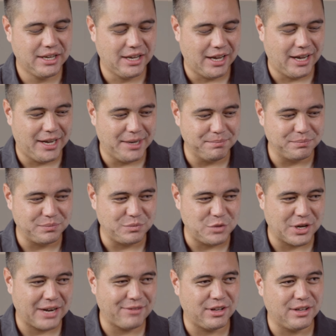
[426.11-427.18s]
You
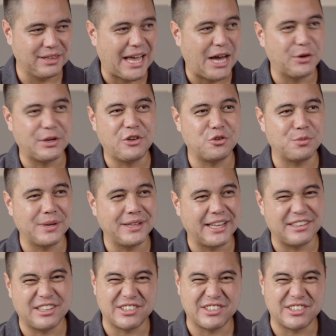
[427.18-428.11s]
can have a loud instrument that